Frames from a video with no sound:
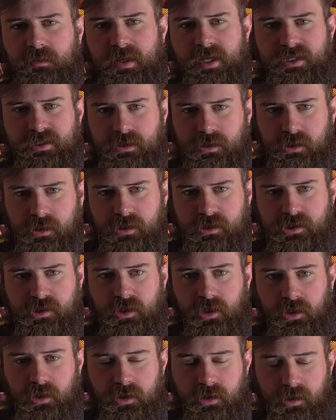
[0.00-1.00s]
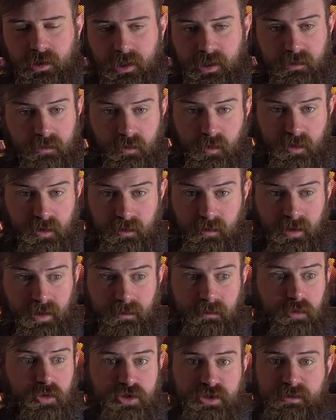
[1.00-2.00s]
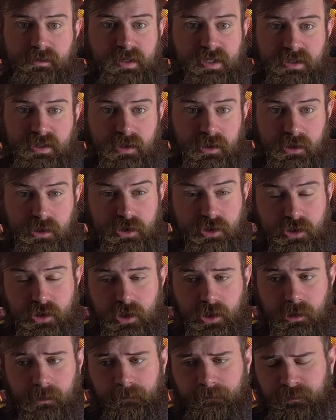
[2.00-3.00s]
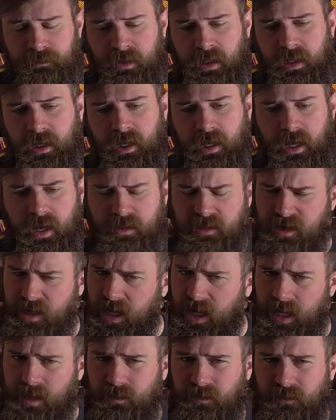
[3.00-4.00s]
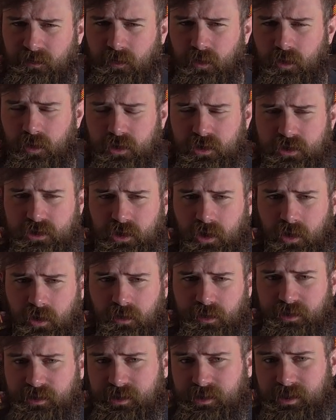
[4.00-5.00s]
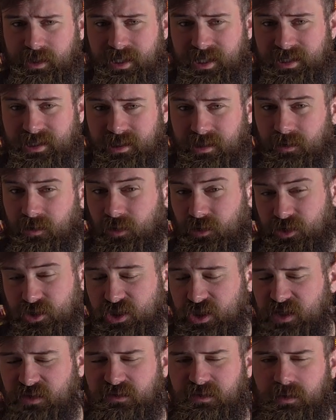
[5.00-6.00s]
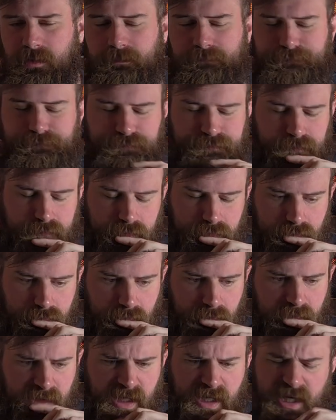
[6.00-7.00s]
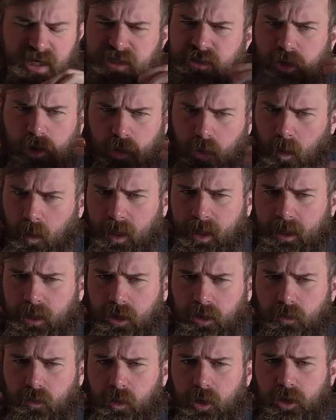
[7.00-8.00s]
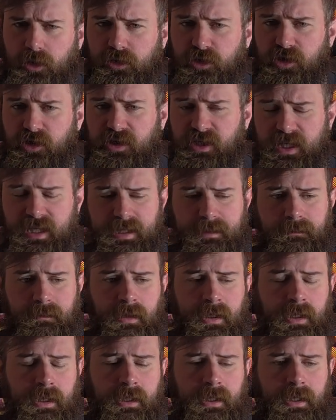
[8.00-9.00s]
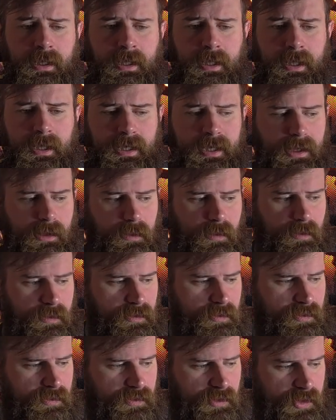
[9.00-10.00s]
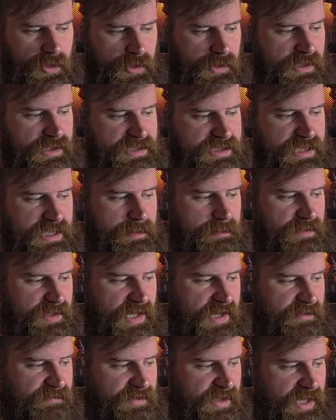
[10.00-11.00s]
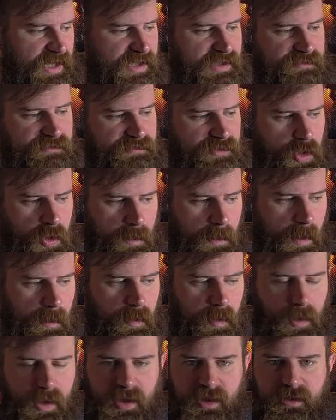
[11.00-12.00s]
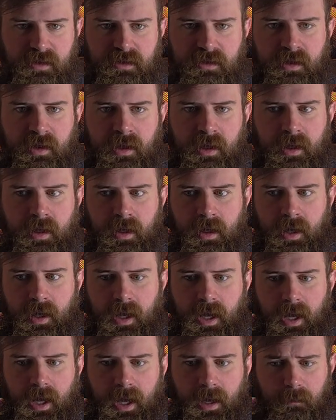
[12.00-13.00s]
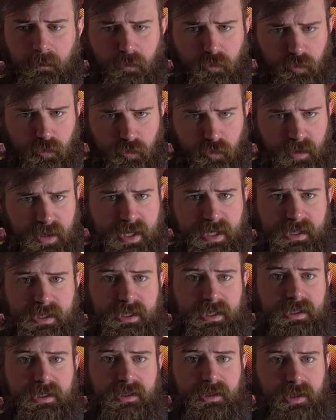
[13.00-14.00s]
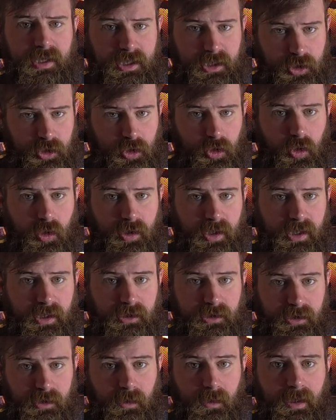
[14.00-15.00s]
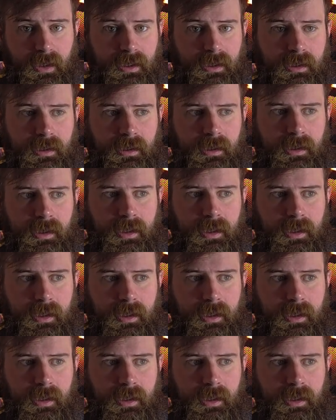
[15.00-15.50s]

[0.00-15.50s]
of the base colours done, and then I hyper focused on the leader or the chieftain, and I'd got quite a lot of work done on him. Now the colour scheme that I've kind of come up with, I'm really enjoying doing.